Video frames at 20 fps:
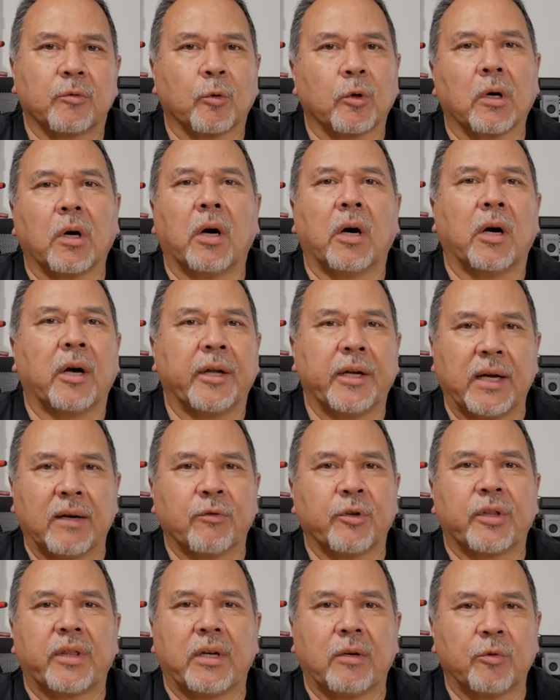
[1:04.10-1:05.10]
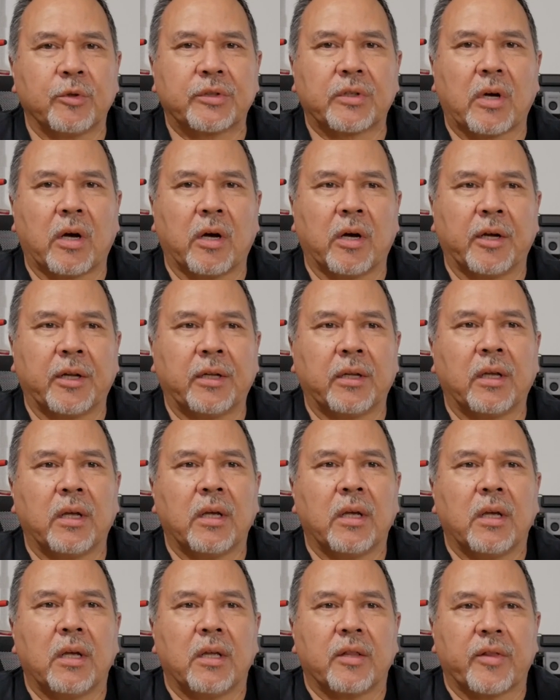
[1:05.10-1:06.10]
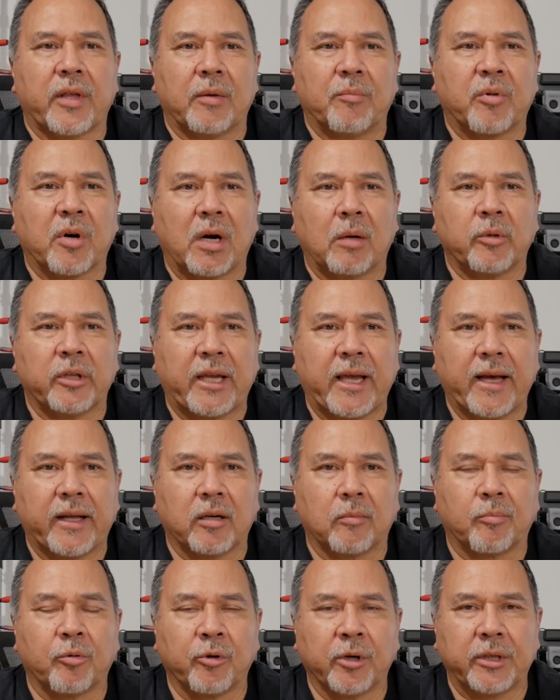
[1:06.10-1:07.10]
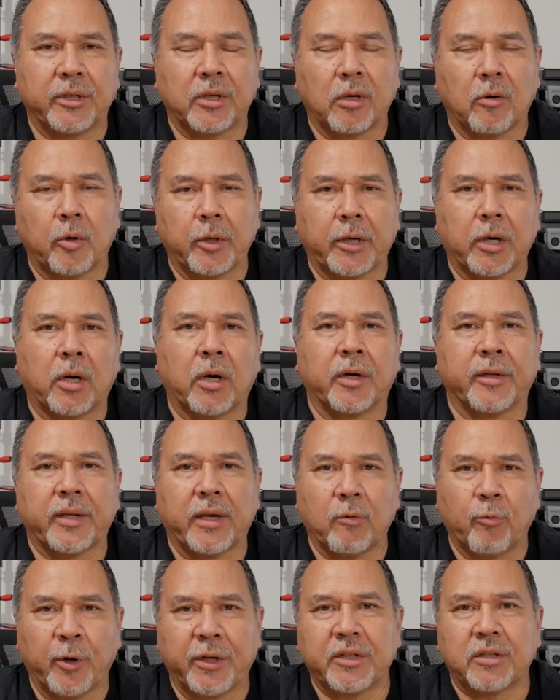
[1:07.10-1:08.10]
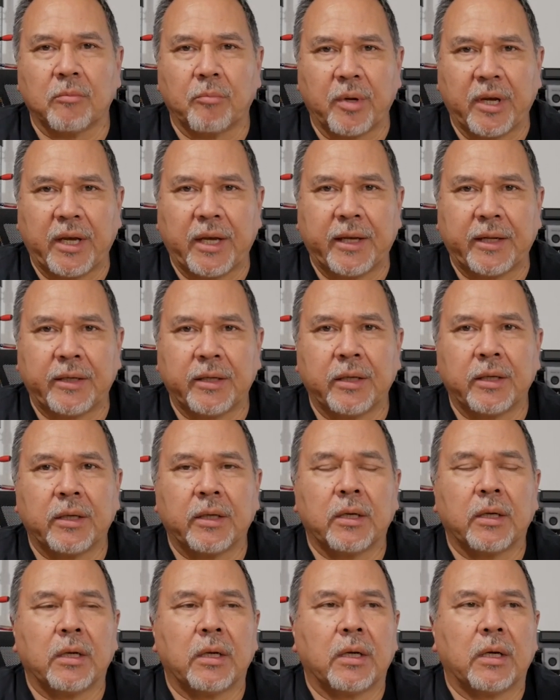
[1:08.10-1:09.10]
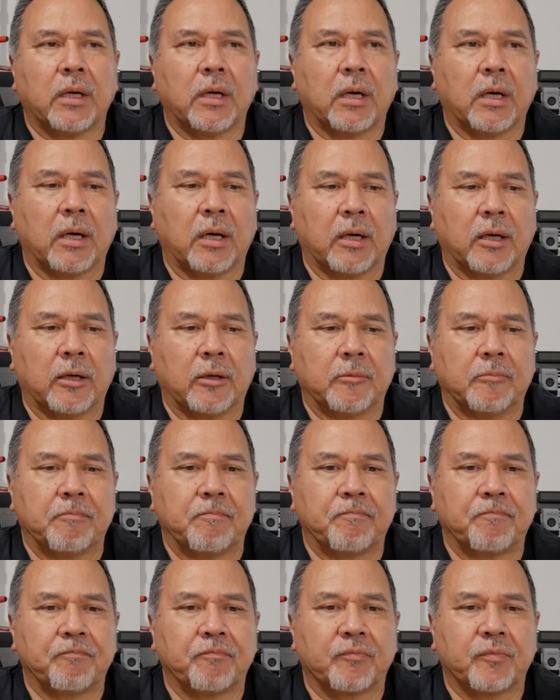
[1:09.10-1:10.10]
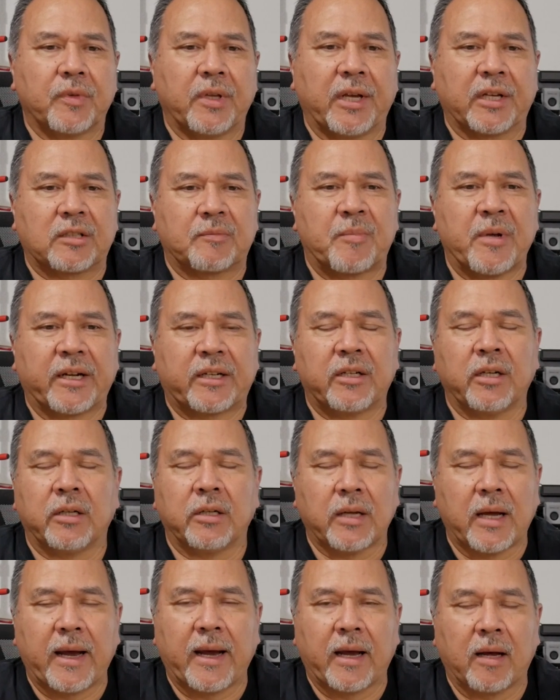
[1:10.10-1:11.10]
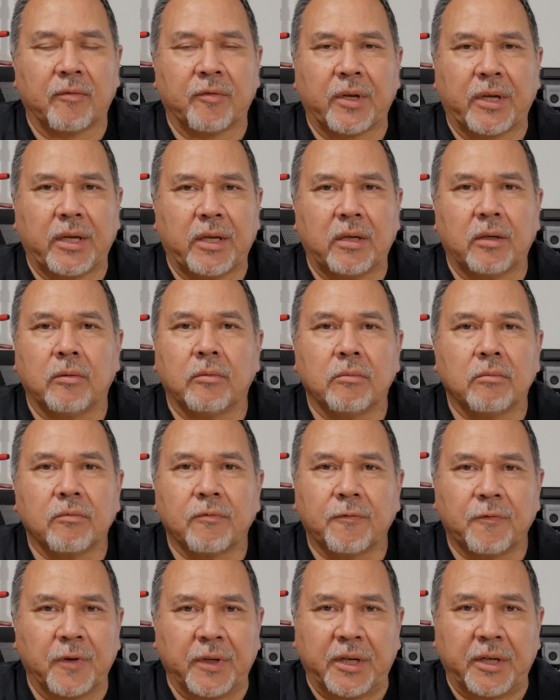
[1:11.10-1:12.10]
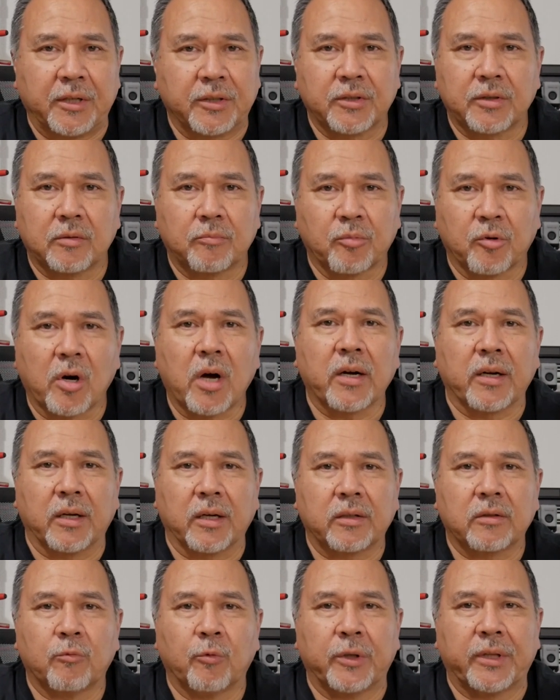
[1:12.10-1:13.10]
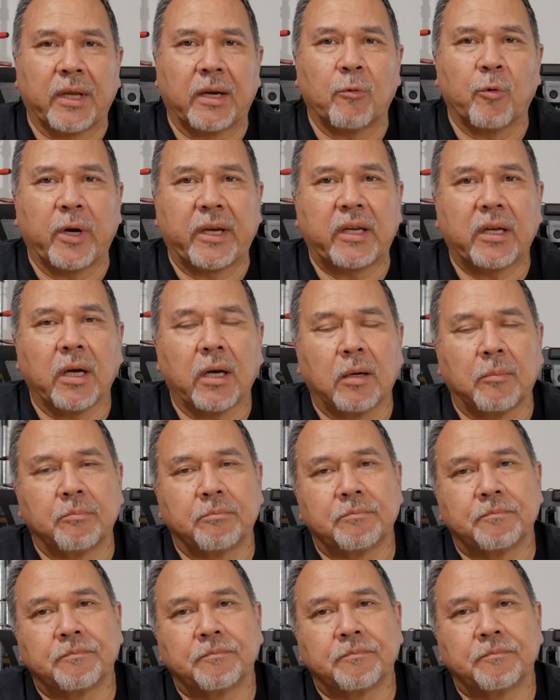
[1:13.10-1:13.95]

were on, everything was on. They probably had a print going on. They went to bed um, expecting to have a finished product when they wake up.